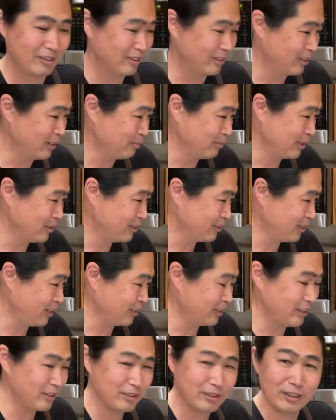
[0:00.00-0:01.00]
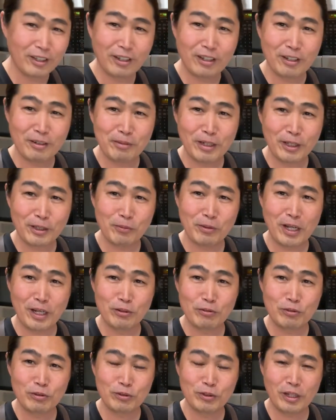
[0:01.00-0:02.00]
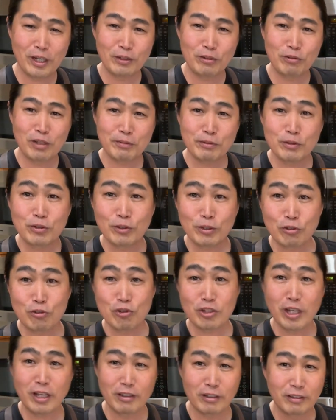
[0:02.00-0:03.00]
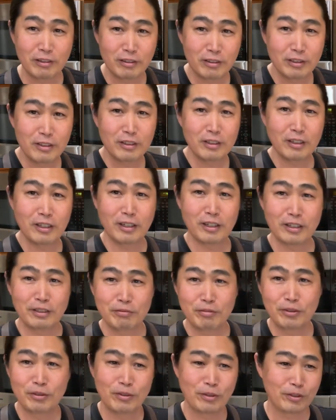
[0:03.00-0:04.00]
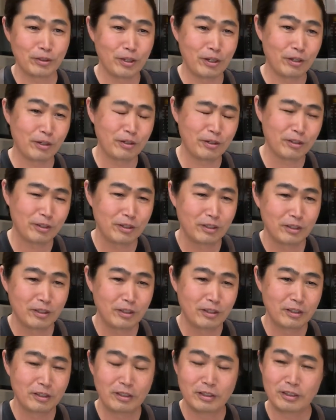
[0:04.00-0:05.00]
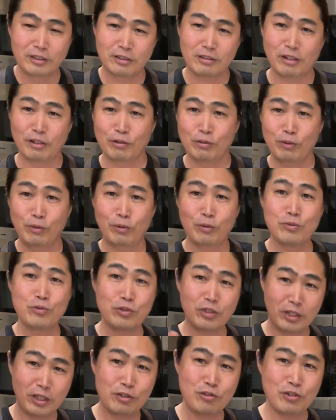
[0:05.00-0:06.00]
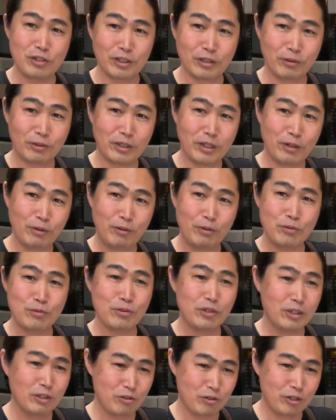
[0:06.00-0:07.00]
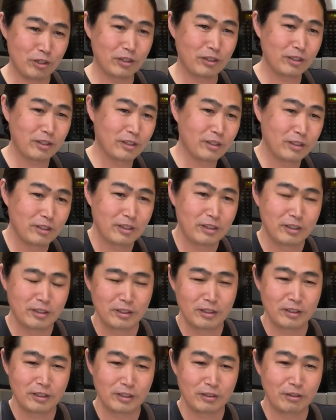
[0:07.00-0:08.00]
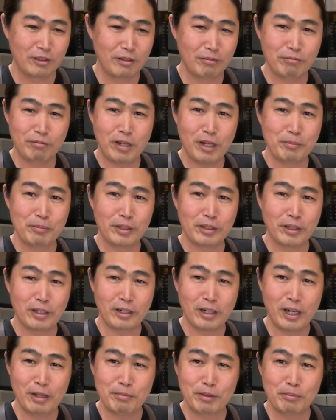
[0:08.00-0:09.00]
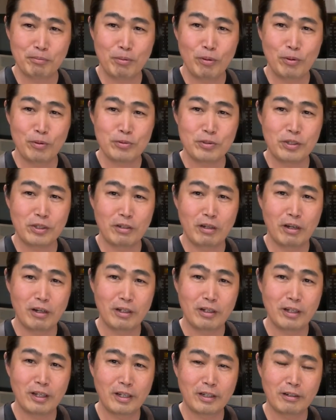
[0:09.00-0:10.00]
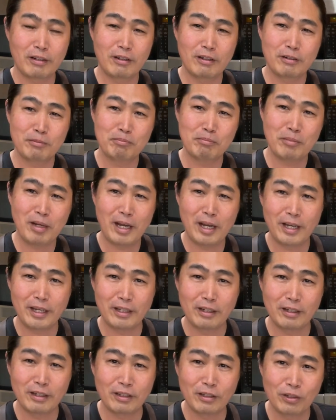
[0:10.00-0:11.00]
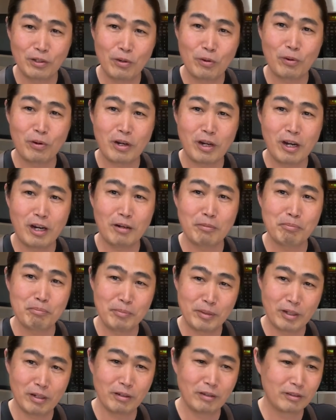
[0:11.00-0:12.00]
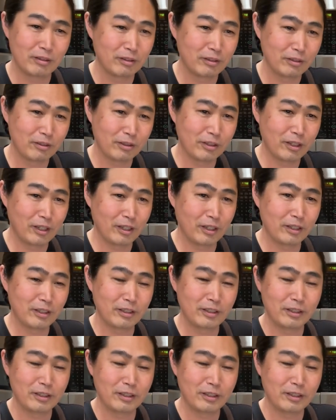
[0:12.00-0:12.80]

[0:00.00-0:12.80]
I mean, it's not easy. Uh, by the way, I do, I do have cooking channel, uh, if you don't know. It's called Hoon's Kitchen, okay, Hoon's Kitchen. You can find me there. I've been posting a lot of my uh, low carb meal, okay,